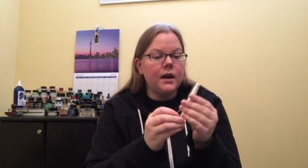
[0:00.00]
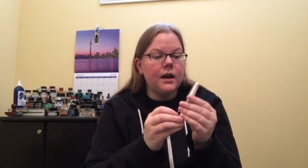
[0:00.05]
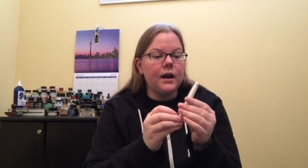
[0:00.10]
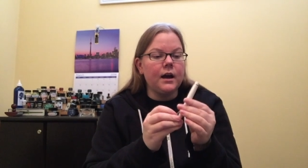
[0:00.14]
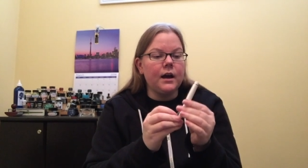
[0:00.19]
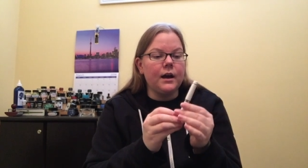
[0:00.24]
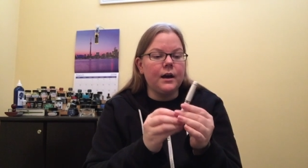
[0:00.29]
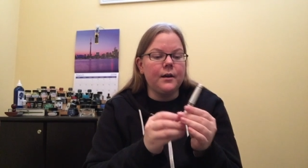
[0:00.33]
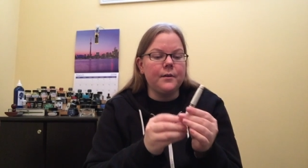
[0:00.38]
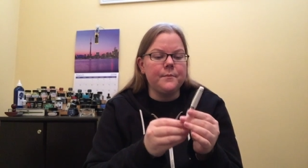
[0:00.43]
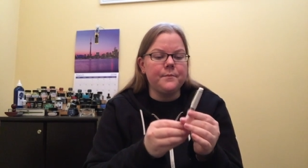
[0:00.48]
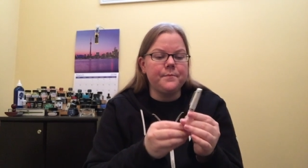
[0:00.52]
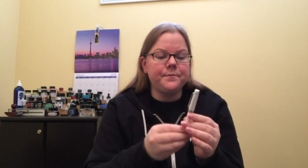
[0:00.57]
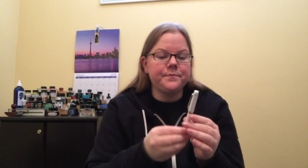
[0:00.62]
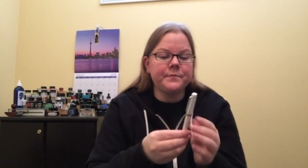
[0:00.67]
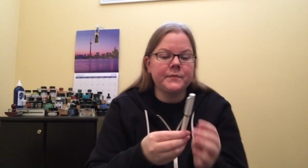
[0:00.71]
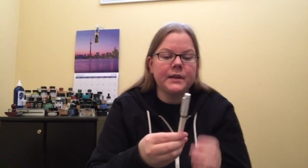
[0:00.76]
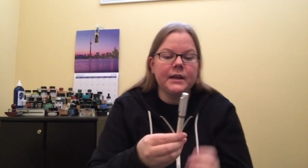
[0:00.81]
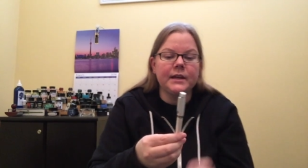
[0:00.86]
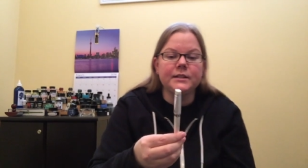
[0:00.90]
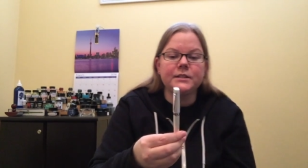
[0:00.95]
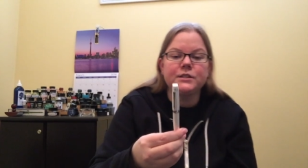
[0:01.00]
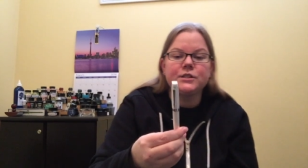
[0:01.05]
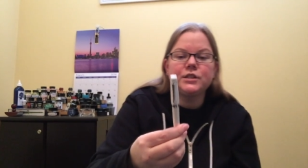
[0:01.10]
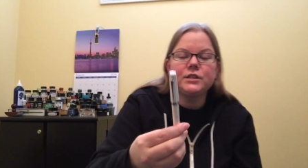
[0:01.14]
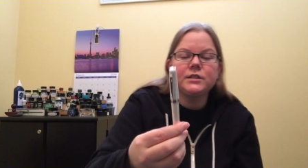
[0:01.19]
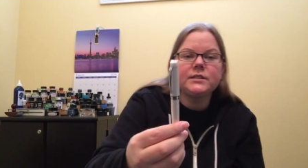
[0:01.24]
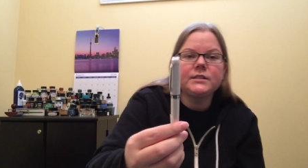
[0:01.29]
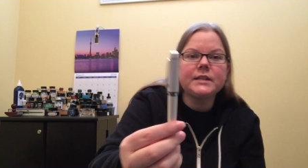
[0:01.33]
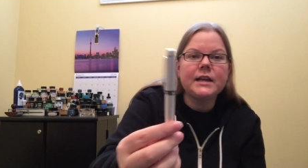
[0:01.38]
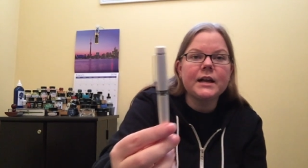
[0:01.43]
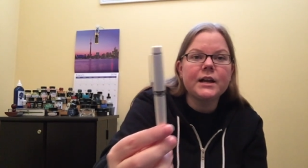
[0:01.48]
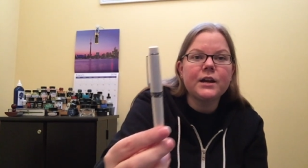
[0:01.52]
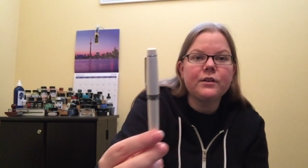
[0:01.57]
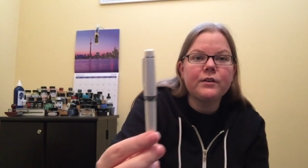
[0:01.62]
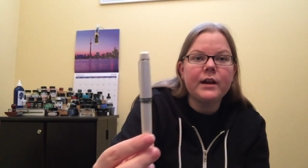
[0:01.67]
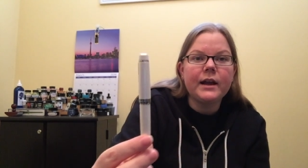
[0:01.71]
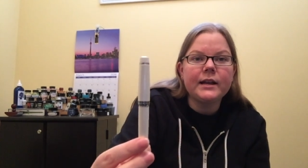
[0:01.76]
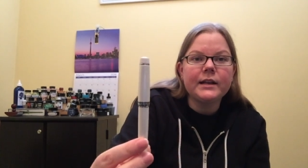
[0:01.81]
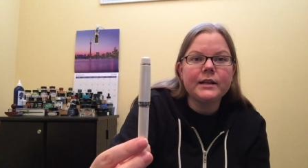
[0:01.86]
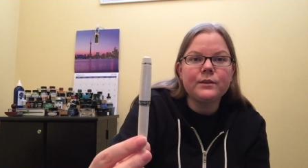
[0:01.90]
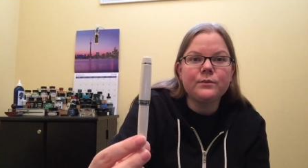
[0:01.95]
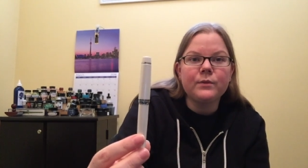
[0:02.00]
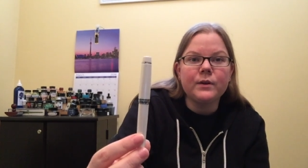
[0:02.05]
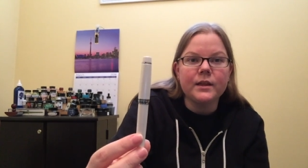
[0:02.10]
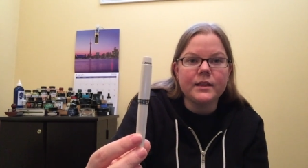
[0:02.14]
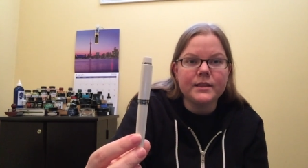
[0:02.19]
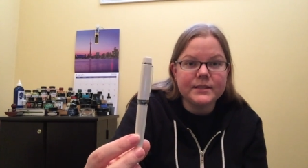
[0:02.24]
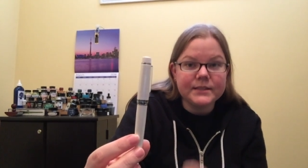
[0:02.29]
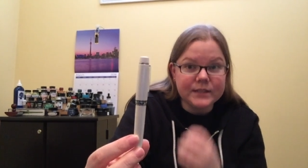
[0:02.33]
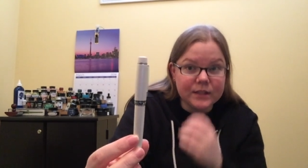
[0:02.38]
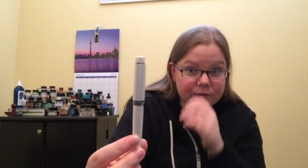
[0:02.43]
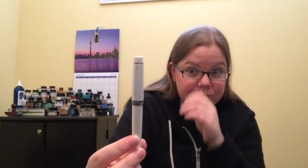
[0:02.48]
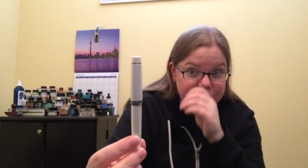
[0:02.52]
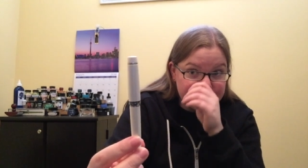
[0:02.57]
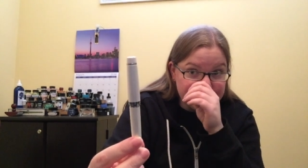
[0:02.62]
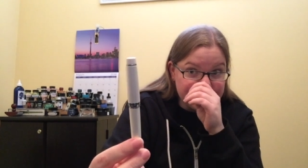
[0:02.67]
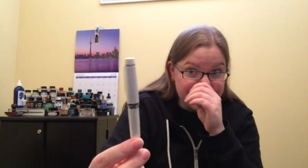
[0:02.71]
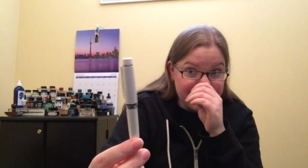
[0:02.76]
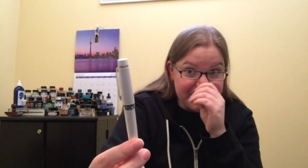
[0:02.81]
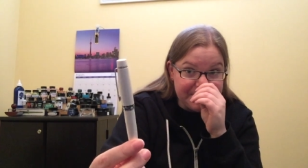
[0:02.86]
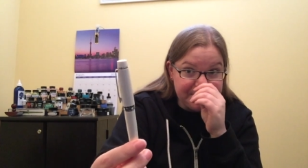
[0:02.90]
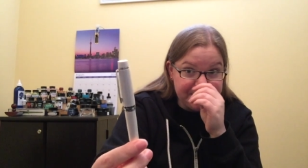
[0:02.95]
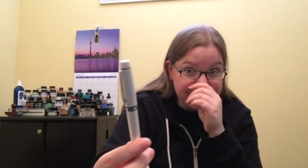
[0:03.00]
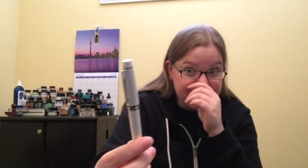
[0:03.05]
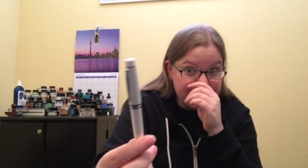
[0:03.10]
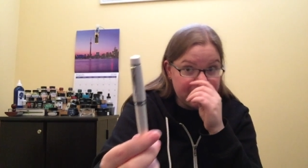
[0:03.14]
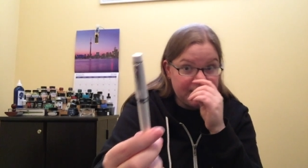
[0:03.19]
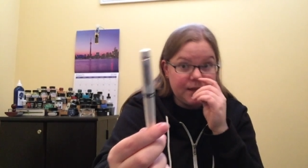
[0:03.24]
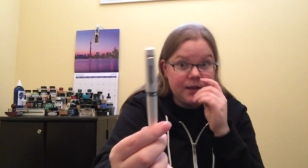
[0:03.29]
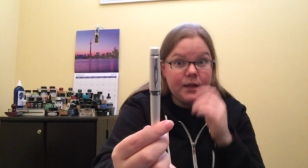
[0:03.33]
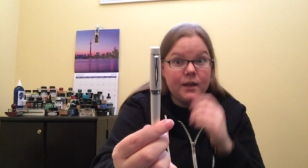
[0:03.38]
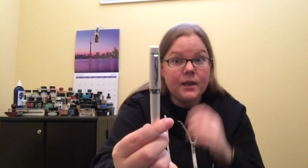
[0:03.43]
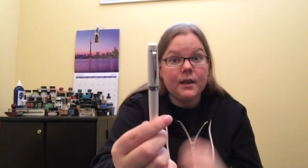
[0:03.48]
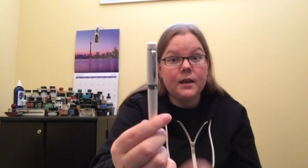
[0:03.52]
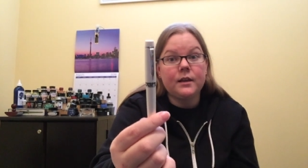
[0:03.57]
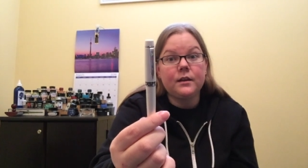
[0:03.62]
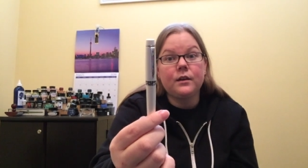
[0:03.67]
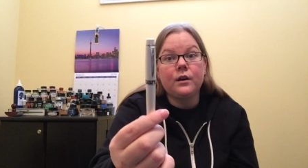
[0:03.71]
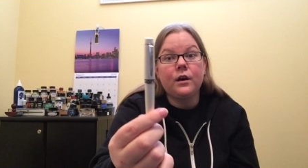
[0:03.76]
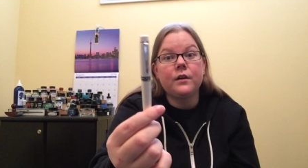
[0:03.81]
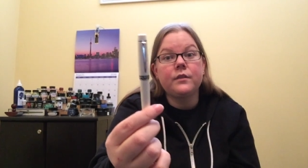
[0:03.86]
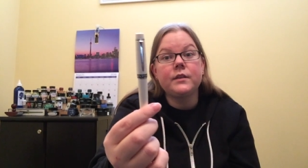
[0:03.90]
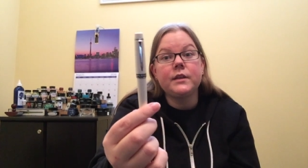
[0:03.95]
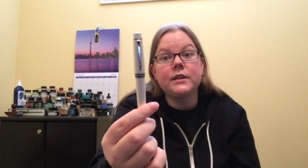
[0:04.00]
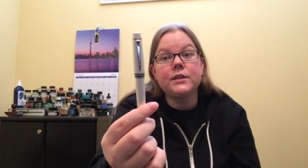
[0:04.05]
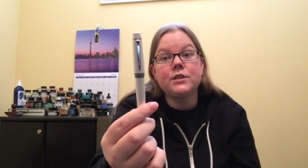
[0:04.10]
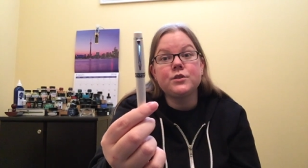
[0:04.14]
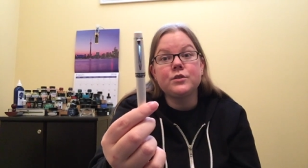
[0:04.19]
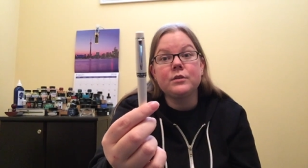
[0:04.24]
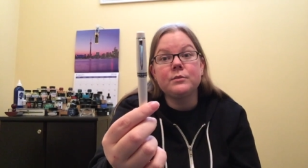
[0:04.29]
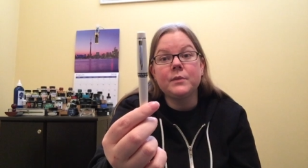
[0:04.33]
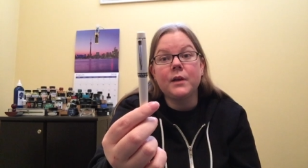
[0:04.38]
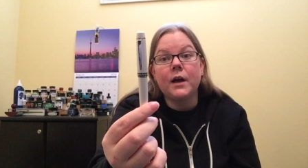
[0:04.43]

Um, it's just decorated with silver trim and on the trim